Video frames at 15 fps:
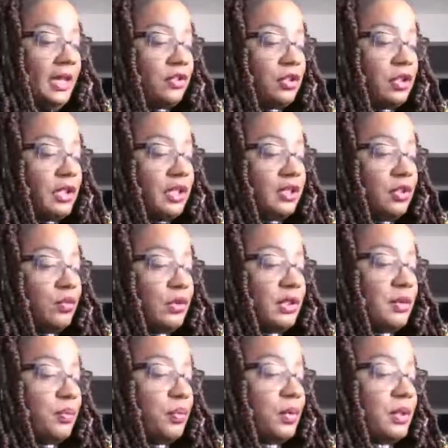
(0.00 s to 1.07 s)
Education
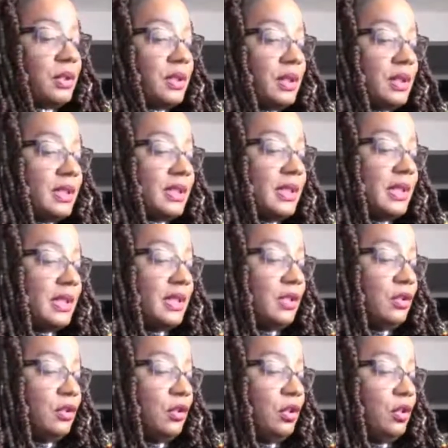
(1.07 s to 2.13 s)
was important in the St.
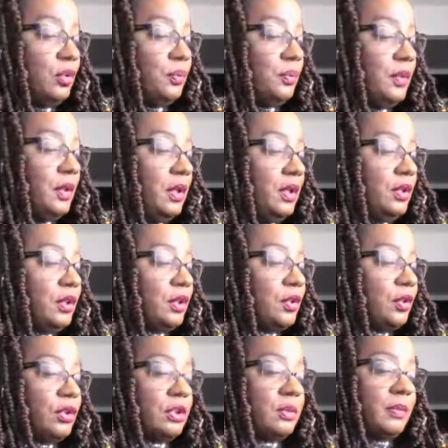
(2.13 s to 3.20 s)
Hill home. The
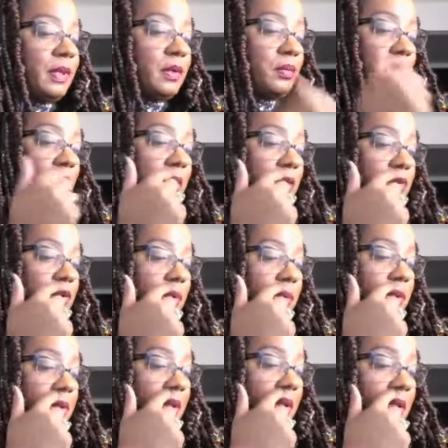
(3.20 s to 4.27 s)
girls made regular
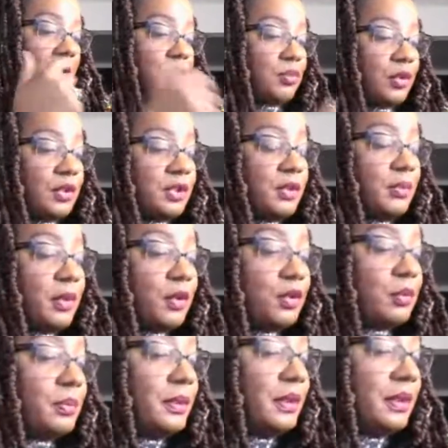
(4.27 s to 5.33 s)
trips to the library to
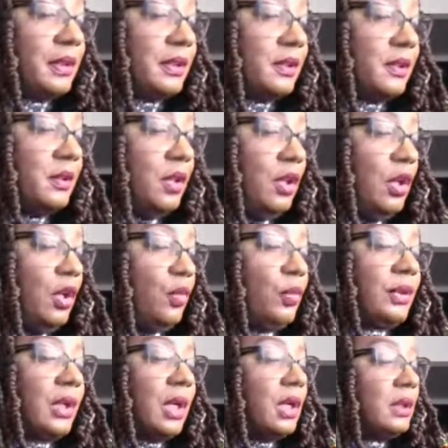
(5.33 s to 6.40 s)
borrow books.
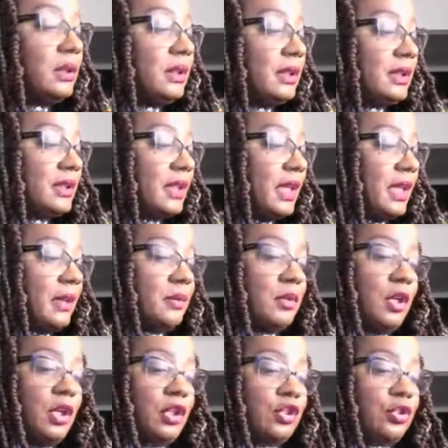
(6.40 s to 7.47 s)
When holidays
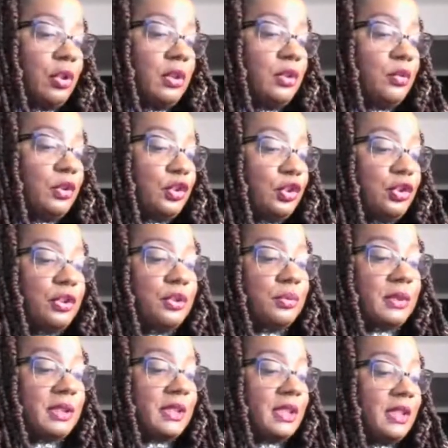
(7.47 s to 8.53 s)
came, Shirley was sure
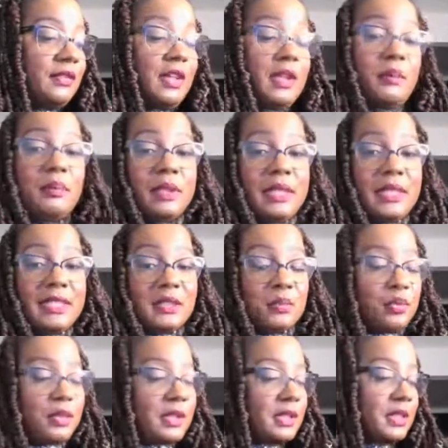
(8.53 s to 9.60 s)
to receive a book as a
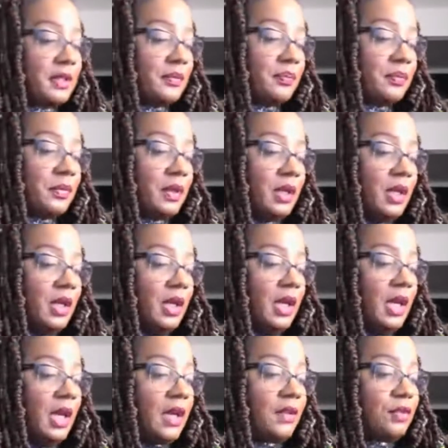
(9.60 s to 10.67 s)
present.
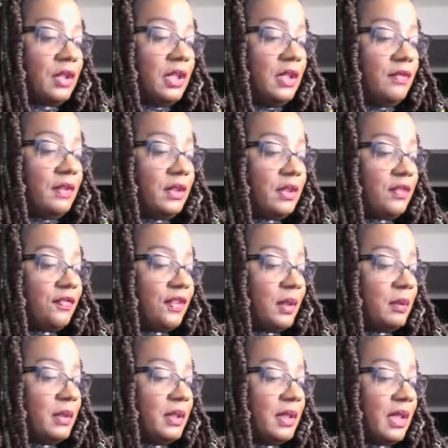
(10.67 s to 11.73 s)
Every evening, the
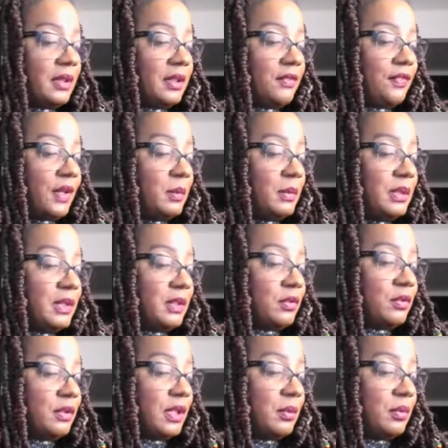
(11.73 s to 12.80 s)
family at the family
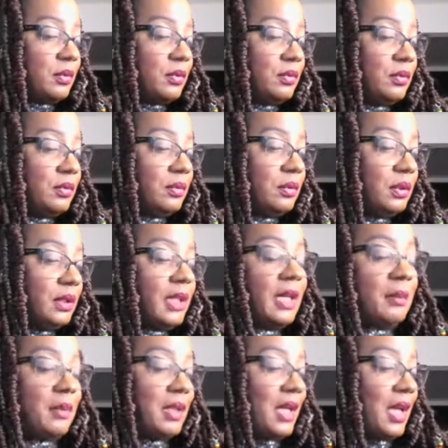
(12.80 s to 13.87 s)
dinner table
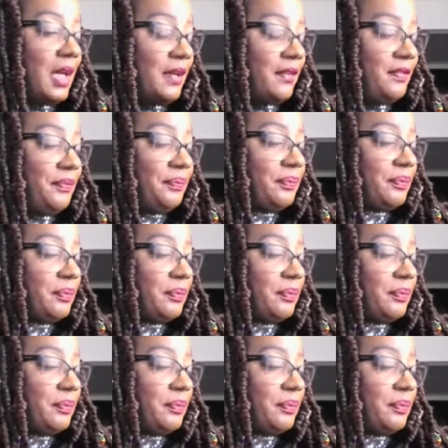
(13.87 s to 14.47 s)
came alive.